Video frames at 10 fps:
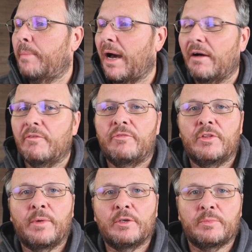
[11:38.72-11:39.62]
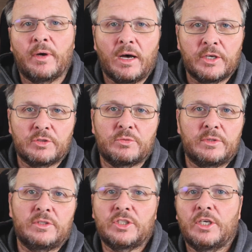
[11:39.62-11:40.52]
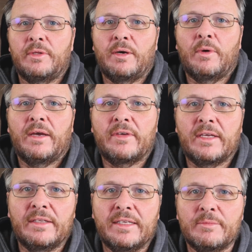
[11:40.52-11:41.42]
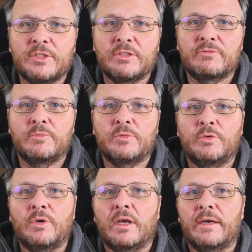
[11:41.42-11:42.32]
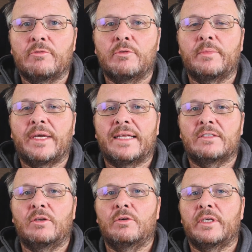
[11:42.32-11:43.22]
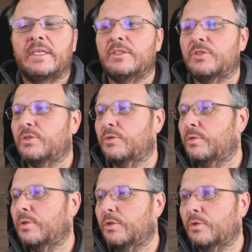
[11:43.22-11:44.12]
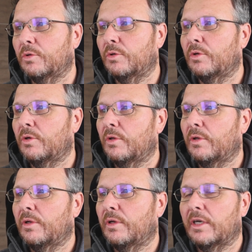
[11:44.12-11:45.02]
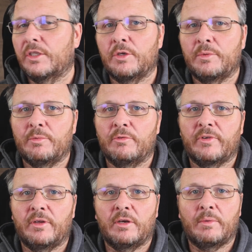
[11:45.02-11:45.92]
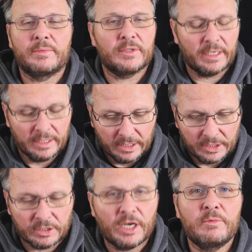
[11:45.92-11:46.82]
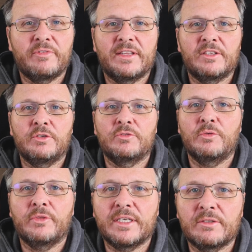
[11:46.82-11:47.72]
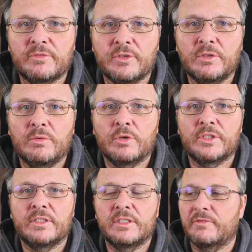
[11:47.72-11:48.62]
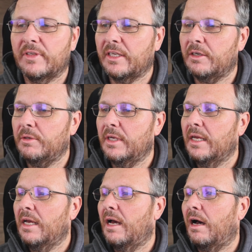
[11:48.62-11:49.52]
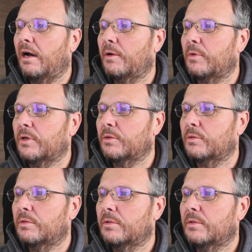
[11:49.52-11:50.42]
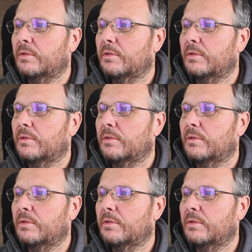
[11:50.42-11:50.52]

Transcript: but for the most part I just wanted to show that way of getting images from your Lightroom catalogue into your Adobe portfolio website. So I hope you found that useful. Thanks for watching this video. I will